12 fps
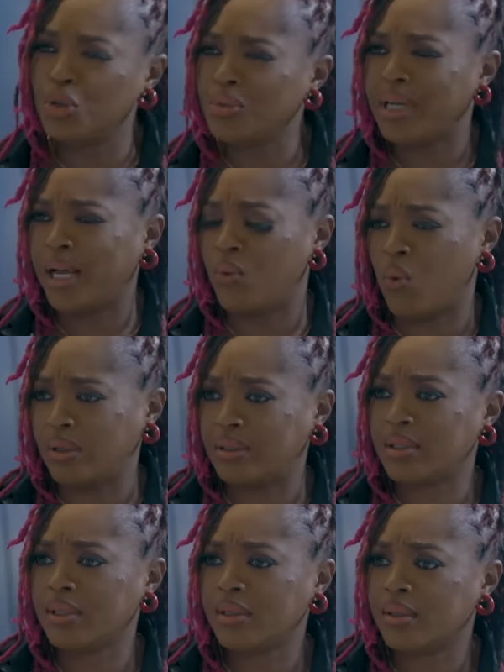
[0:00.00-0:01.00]
You don't like
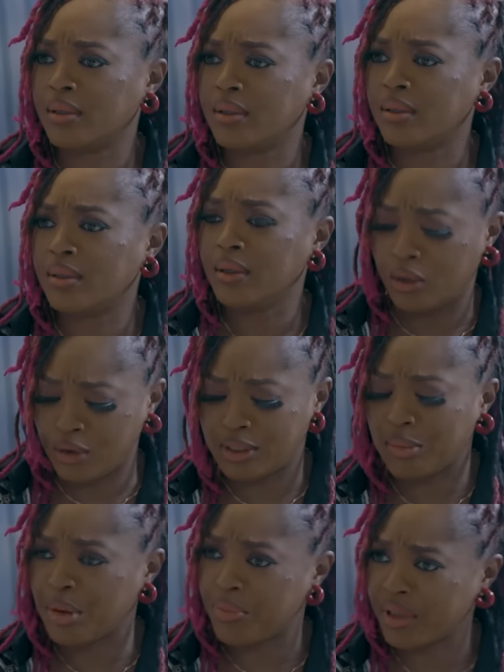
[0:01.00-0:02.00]
what? Clothes
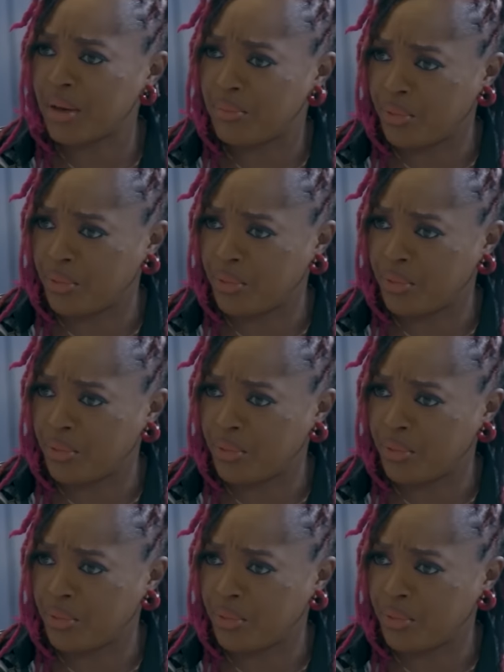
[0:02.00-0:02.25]
that my brother